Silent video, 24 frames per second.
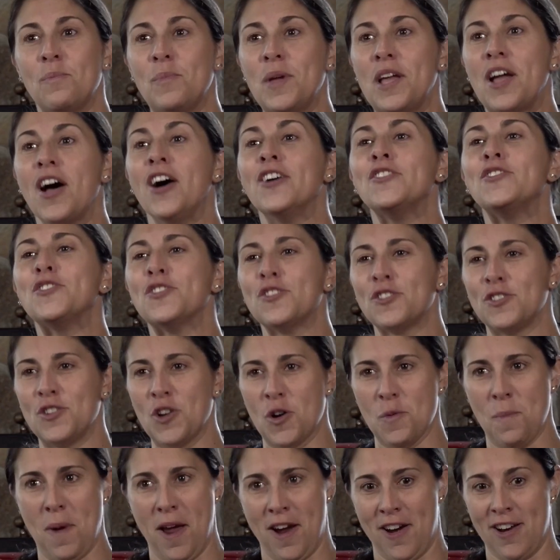Because there's
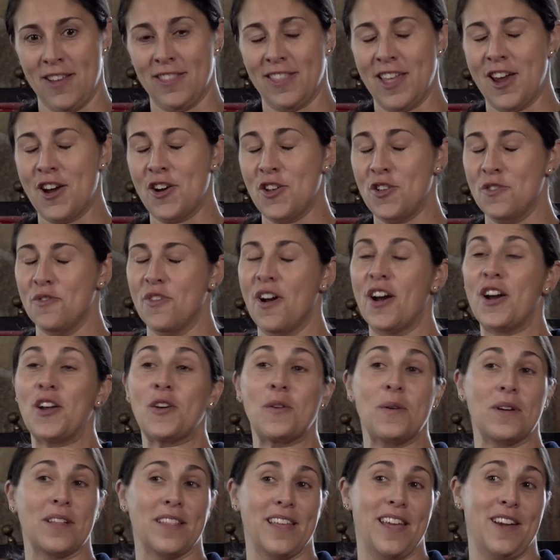no parent there, you very
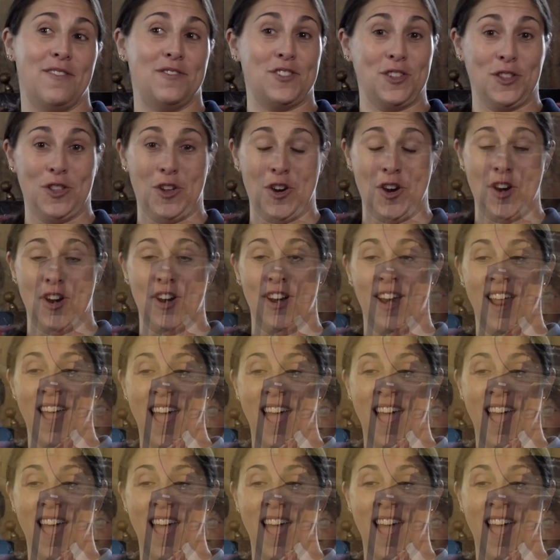quickly have to learn